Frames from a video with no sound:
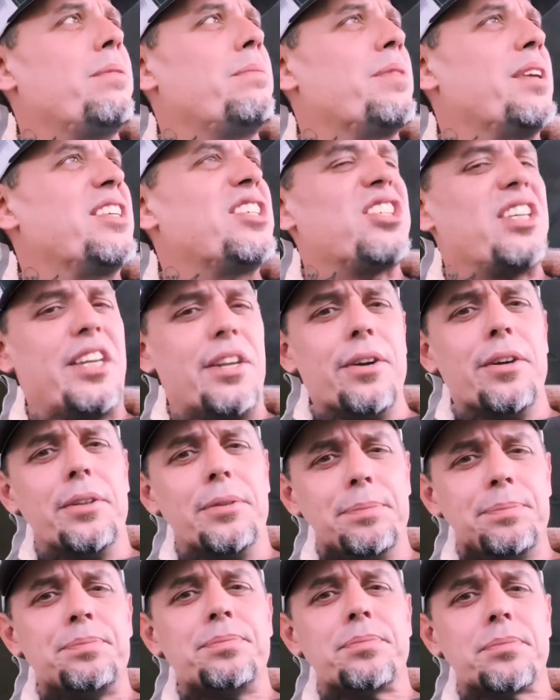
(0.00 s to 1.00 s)

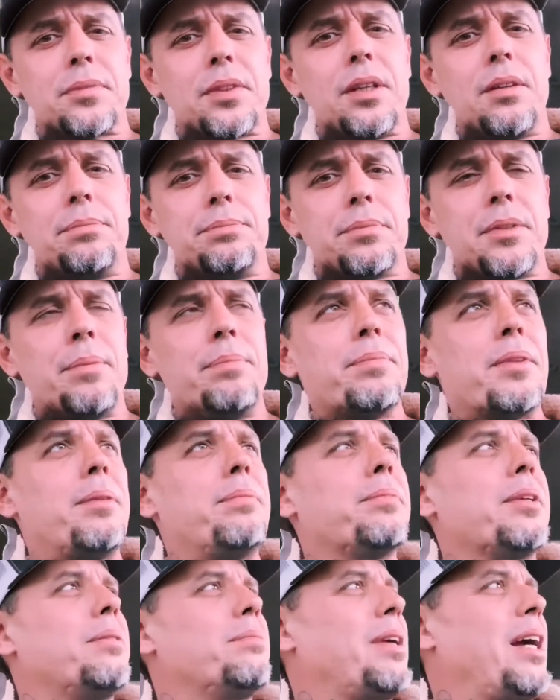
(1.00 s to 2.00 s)
cedar,
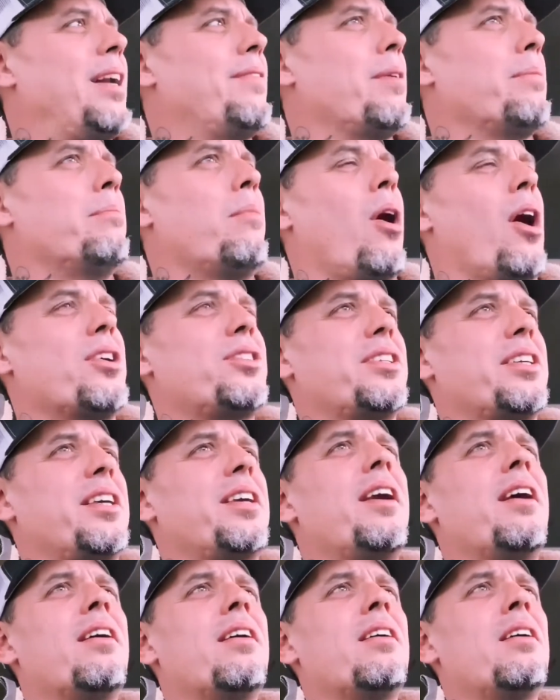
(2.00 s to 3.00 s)
kind of a
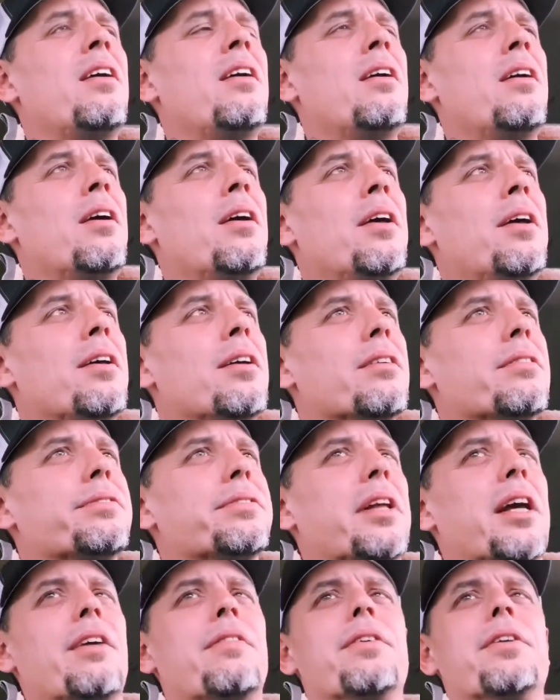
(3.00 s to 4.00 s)
mossy
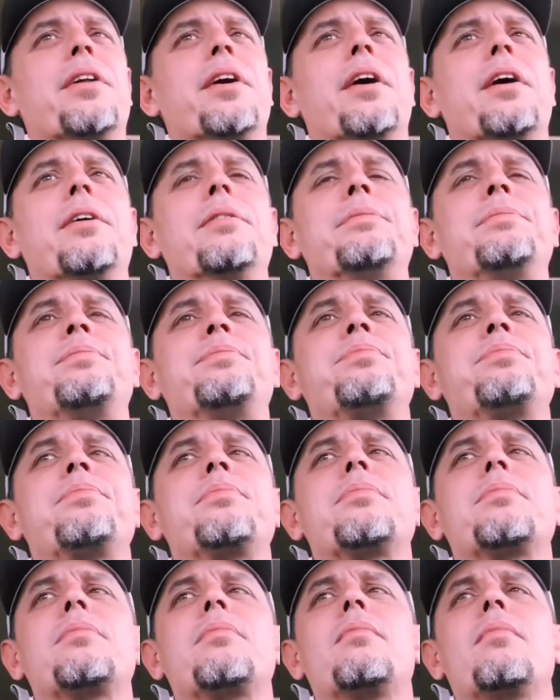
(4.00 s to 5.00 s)
flavor there.
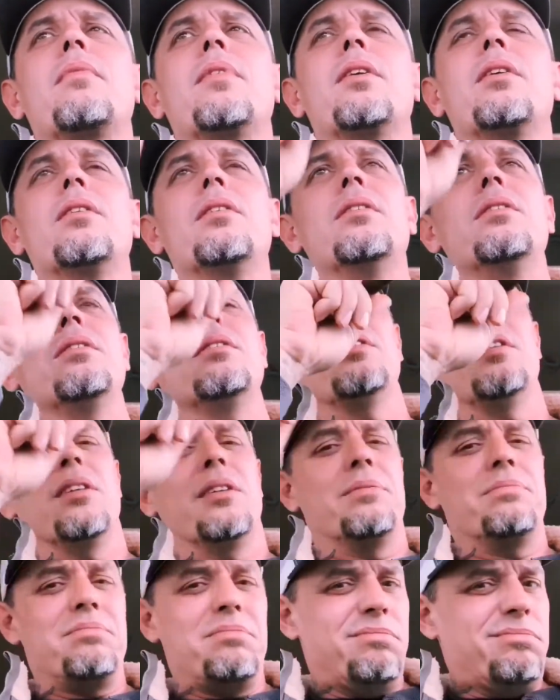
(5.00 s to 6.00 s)
I don't
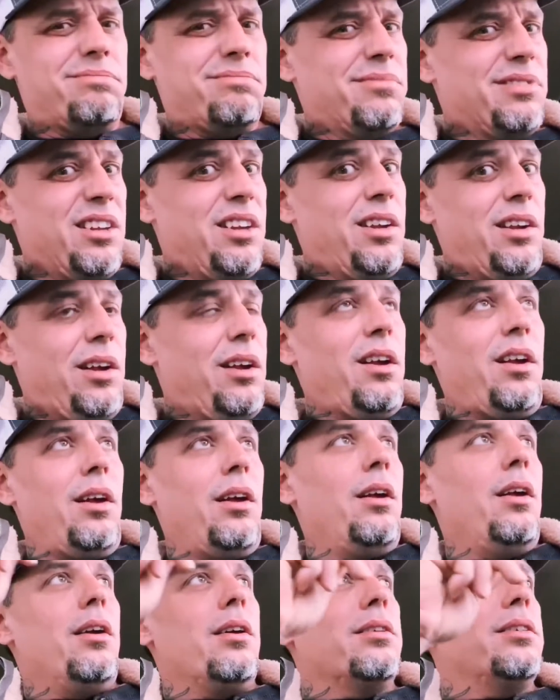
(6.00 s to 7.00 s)
know,
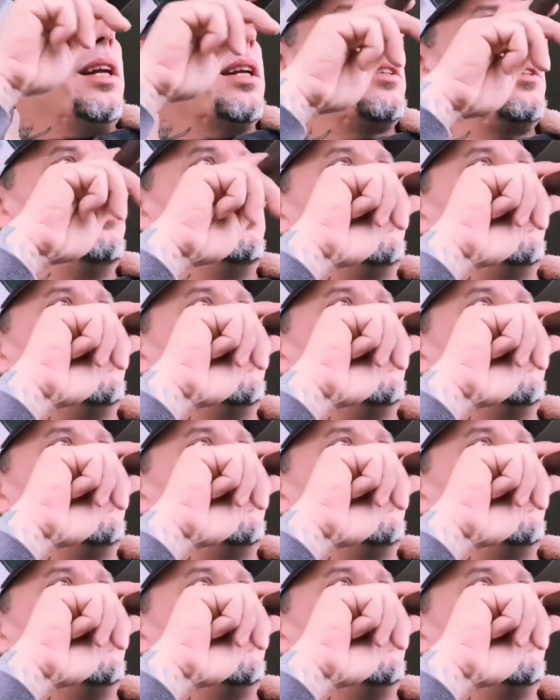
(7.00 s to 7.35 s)
not too